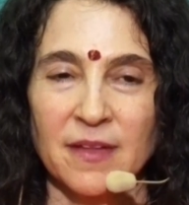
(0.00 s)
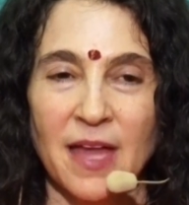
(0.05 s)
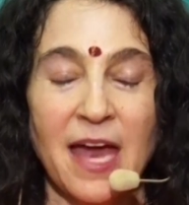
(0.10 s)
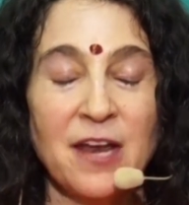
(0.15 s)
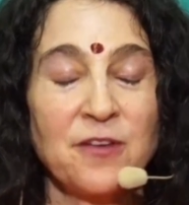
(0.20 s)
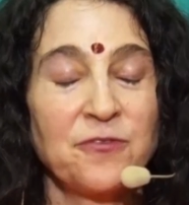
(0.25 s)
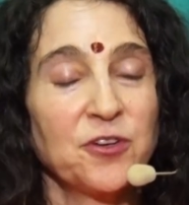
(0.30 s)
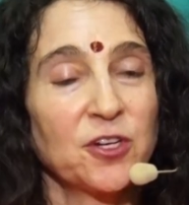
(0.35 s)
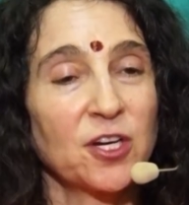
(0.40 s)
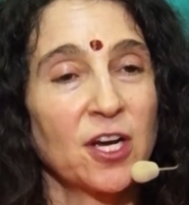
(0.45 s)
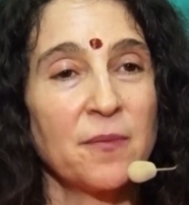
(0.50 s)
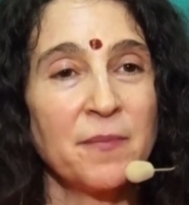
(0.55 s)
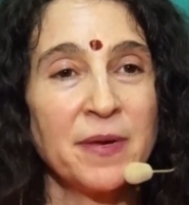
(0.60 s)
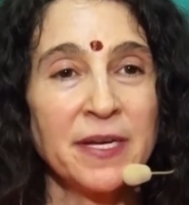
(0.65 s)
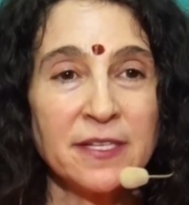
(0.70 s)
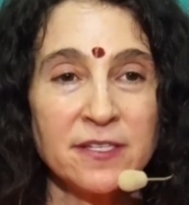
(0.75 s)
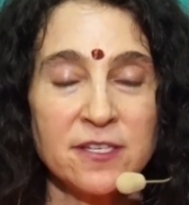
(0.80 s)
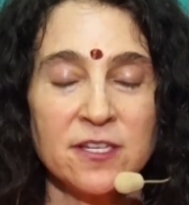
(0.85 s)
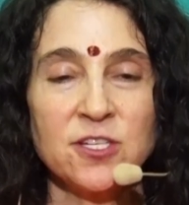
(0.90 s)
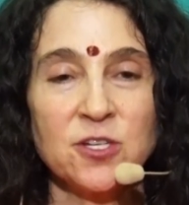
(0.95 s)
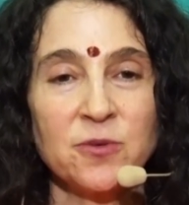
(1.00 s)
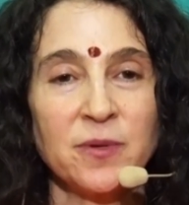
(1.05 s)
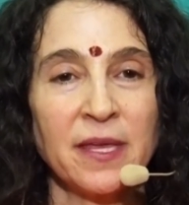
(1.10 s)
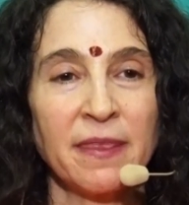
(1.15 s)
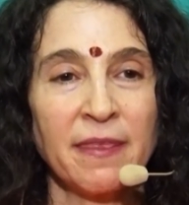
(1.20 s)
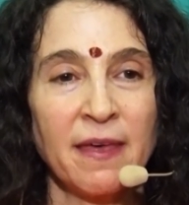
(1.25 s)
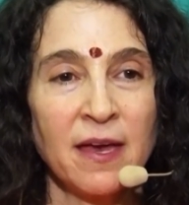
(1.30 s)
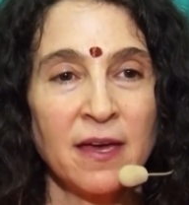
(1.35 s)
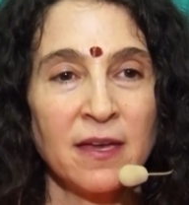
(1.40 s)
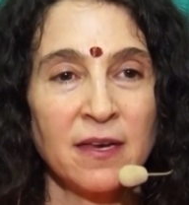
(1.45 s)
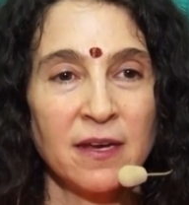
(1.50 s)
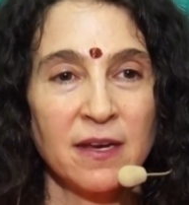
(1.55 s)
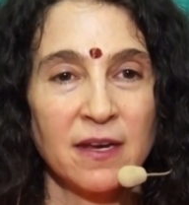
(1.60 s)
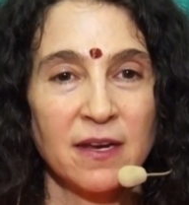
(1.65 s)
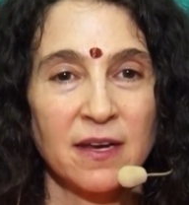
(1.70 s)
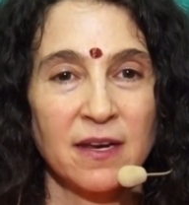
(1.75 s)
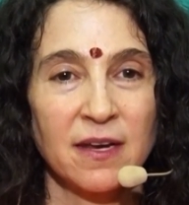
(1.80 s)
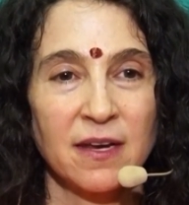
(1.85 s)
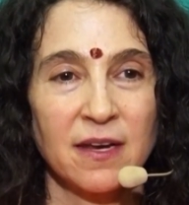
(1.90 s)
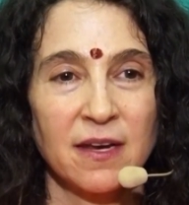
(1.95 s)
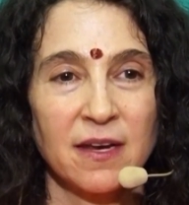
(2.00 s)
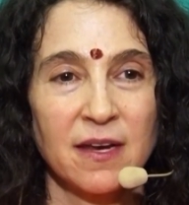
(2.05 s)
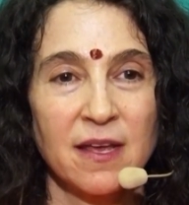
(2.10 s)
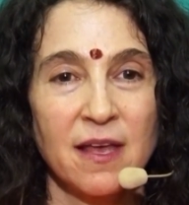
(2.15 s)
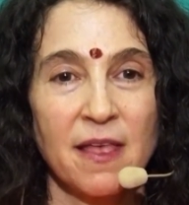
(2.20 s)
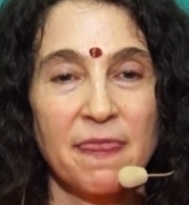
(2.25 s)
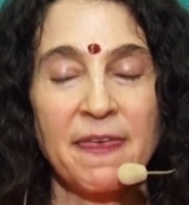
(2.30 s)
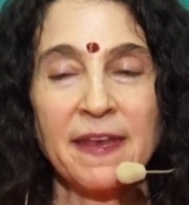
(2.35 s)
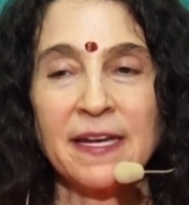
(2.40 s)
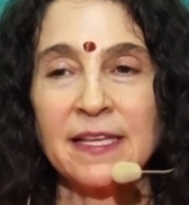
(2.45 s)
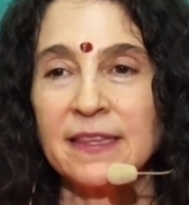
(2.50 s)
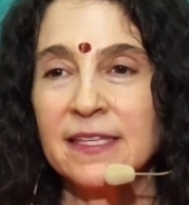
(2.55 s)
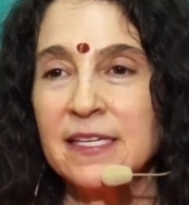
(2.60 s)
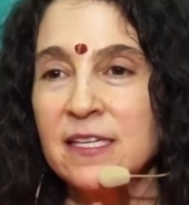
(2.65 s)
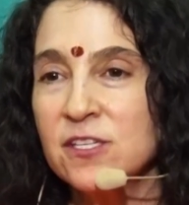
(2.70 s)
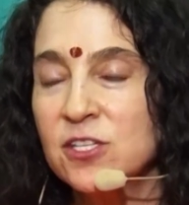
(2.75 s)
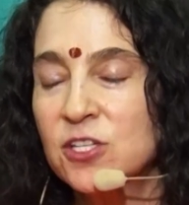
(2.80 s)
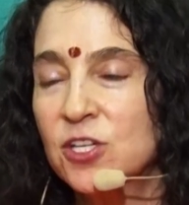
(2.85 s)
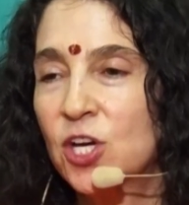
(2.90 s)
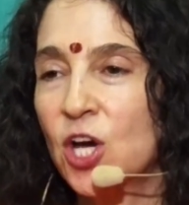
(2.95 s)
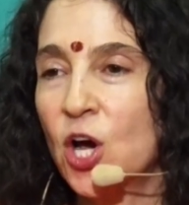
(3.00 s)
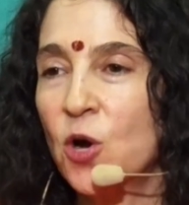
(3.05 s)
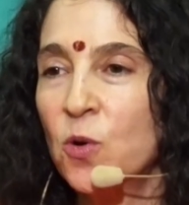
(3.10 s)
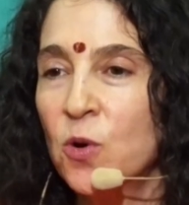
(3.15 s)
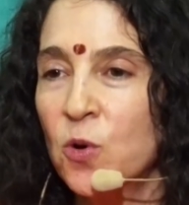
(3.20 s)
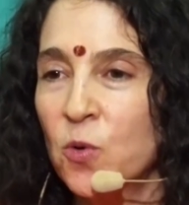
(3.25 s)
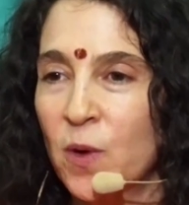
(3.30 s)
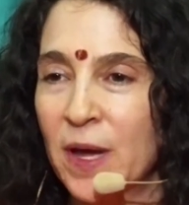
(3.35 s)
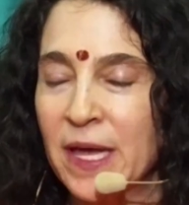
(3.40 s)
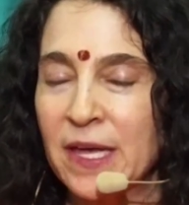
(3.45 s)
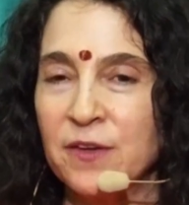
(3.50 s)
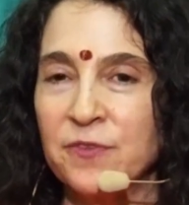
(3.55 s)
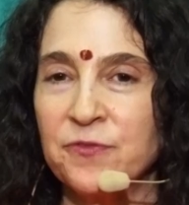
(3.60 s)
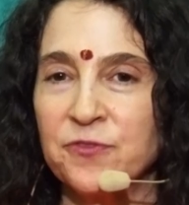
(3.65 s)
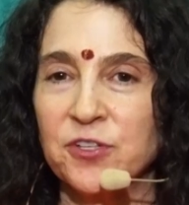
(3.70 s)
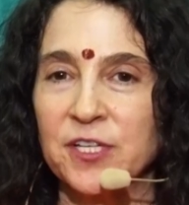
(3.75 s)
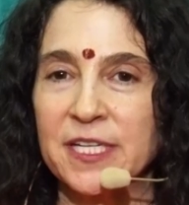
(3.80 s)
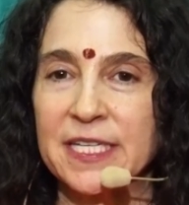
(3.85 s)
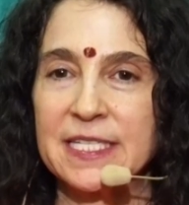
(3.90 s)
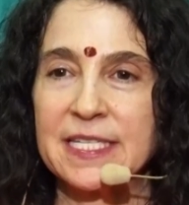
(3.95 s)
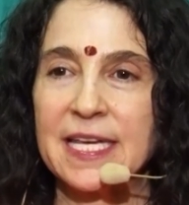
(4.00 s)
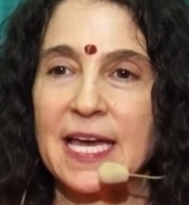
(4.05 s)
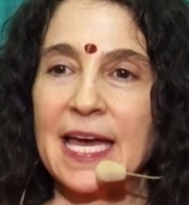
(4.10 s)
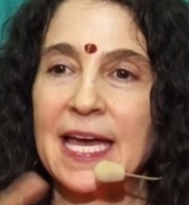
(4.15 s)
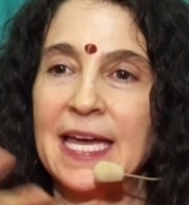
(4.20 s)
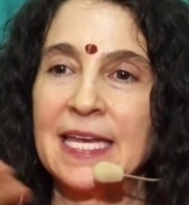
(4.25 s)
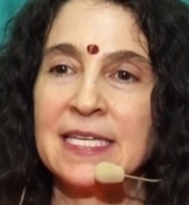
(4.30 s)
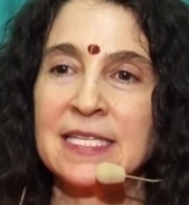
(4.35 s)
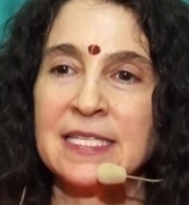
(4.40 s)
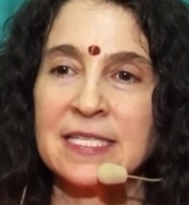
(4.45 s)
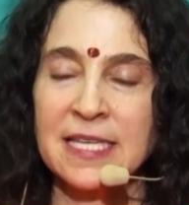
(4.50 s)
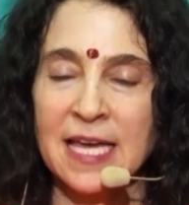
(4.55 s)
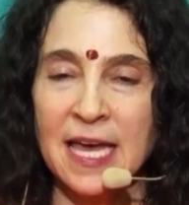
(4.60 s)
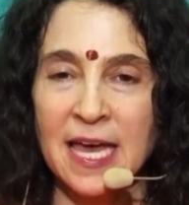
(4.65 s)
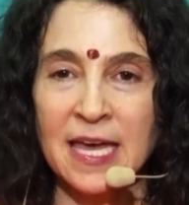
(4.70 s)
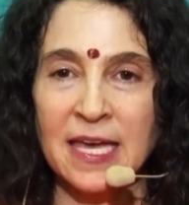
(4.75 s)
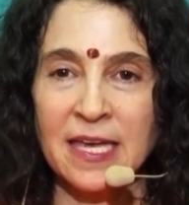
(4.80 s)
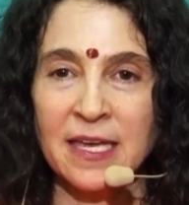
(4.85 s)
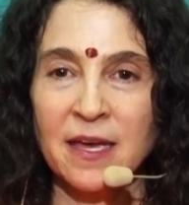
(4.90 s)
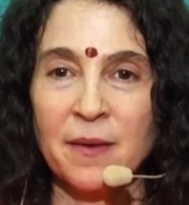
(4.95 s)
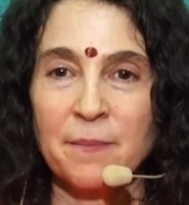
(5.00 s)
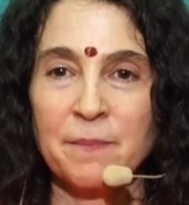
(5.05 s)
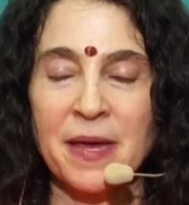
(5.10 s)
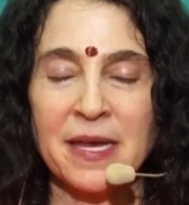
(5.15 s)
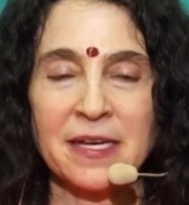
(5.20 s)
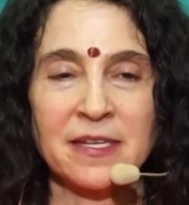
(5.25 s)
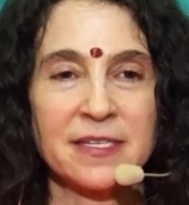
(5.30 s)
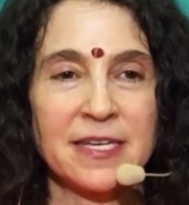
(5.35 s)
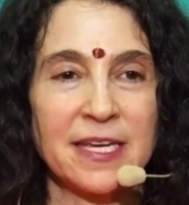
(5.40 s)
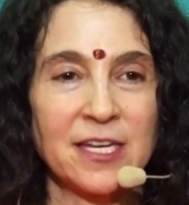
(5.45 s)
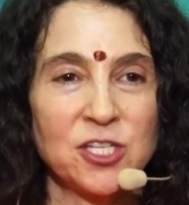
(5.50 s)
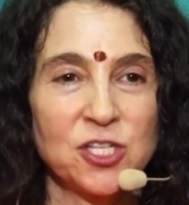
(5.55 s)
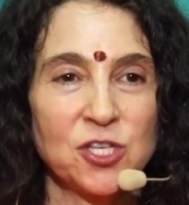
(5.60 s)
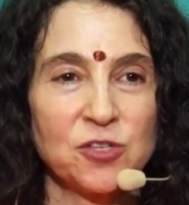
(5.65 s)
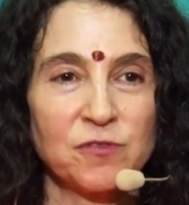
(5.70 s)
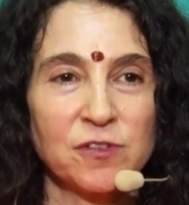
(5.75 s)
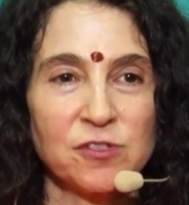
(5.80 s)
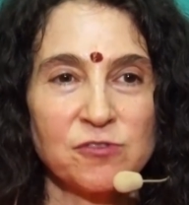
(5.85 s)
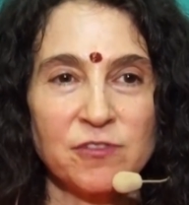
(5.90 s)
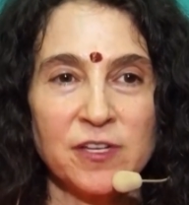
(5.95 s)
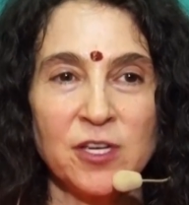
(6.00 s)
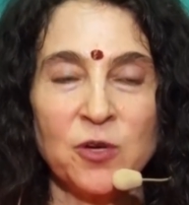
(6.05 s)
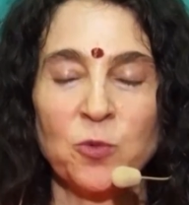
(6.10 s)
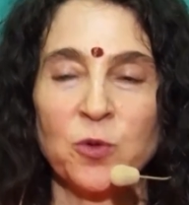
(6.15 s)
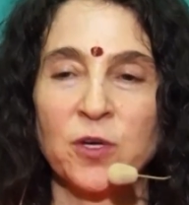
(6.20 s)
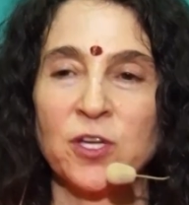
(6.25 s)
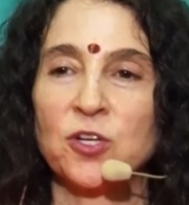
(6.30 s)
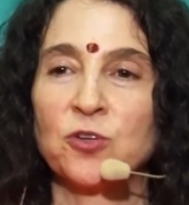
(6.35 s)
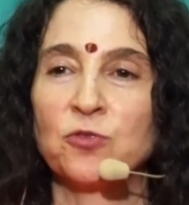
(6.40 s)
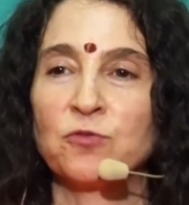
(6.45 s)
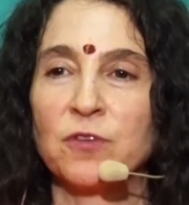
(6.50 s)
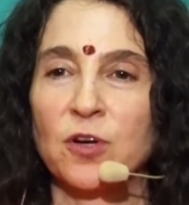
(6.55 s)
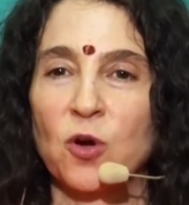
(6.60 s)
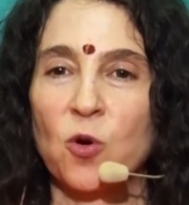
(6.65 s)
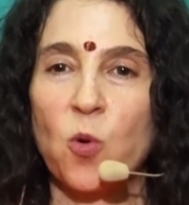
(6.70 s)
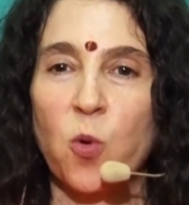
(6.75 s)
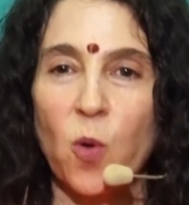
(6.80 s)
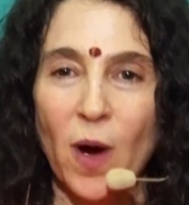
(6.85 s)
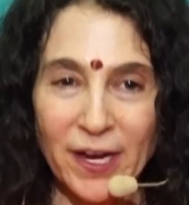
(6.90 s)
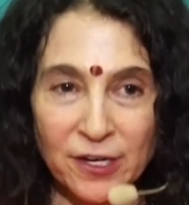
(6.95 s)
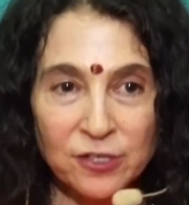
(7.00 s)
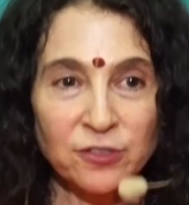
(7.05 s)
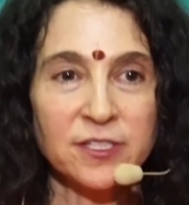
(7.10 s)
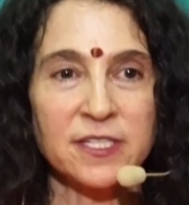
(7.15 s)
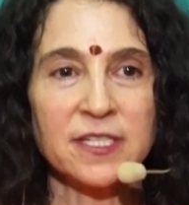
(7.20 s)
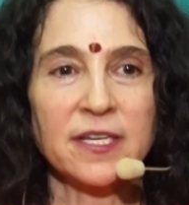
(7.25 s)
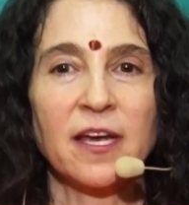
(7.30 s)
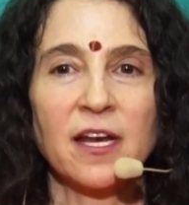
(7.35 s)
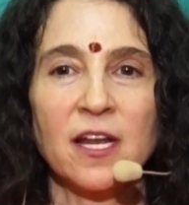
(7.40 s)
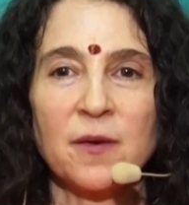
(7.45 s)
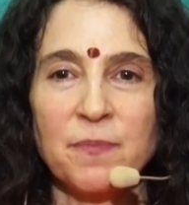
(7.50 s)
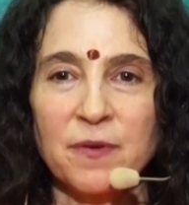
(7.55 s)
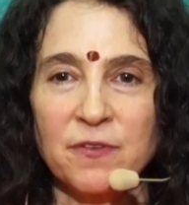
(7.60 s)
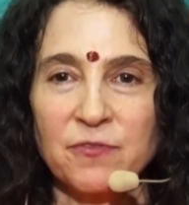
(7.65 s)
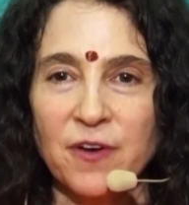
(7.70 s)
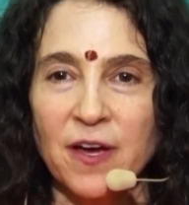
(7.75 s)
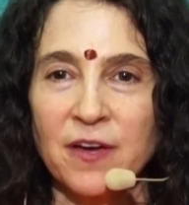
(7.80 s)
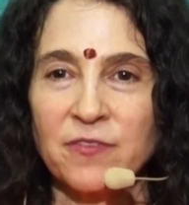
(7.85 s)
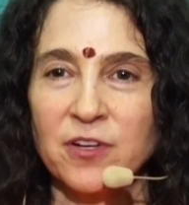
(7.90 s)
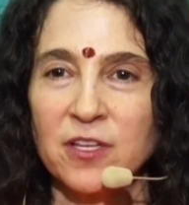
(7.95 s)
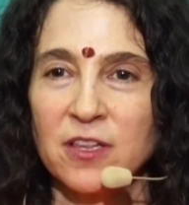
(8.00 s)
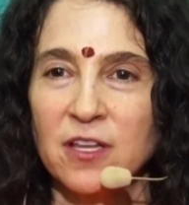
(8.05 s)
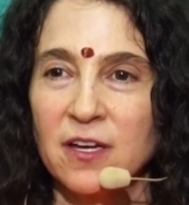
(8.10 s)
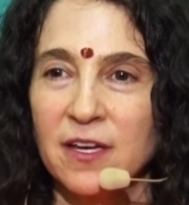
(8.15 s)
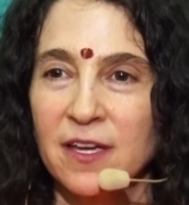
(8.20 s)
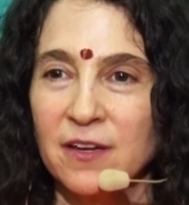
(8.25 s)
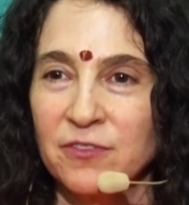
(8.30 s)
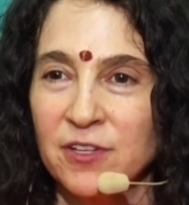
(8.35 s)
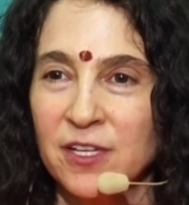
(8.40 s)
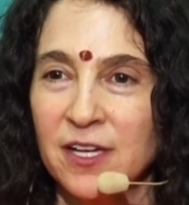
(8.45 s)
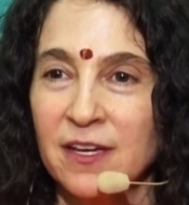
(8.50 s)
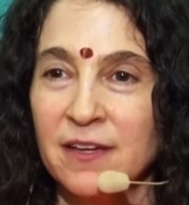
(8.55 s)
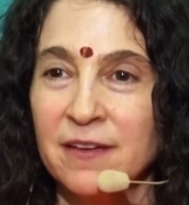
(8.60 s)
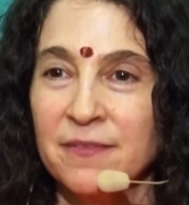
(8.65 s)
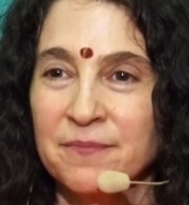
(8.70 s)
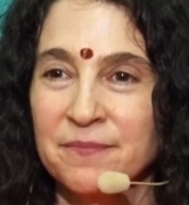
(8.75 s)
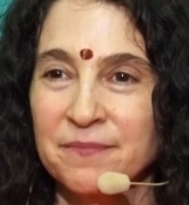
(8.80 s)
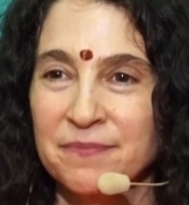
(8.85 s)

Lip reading: And if you're committed to doing that, then at least go away for a 10-day meditation retreat where you're required to get up at 5 o'clock every day,